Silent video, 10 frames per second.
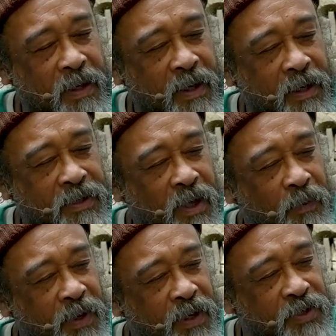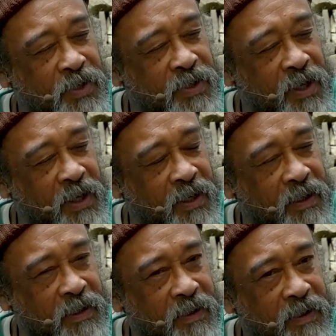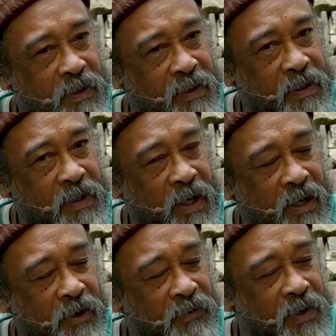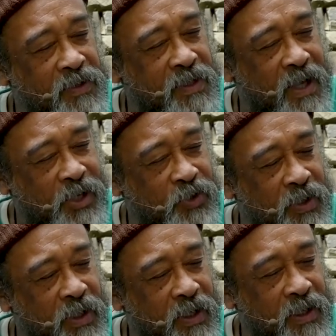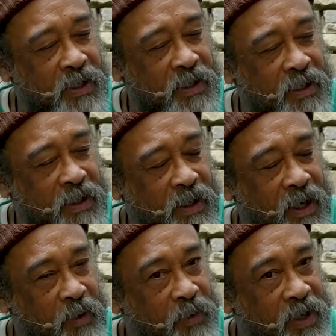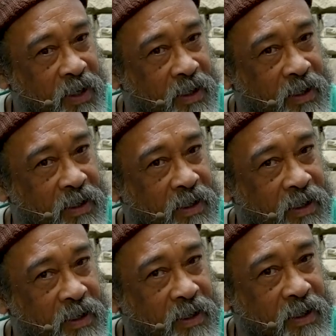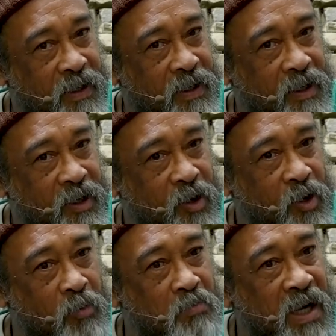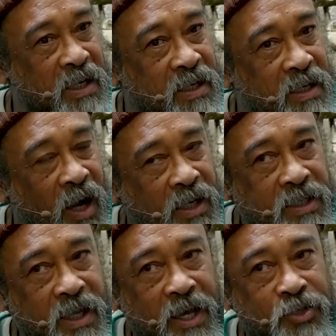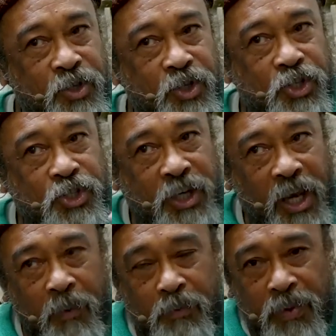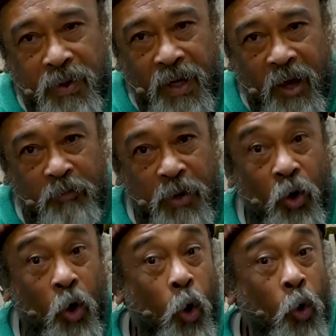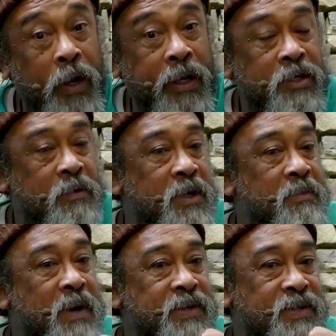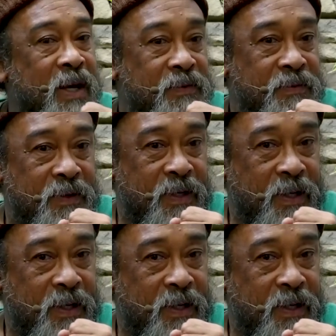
And something is just here. And it feels naturally, I'm here but not as the shape I've been holding to be myself.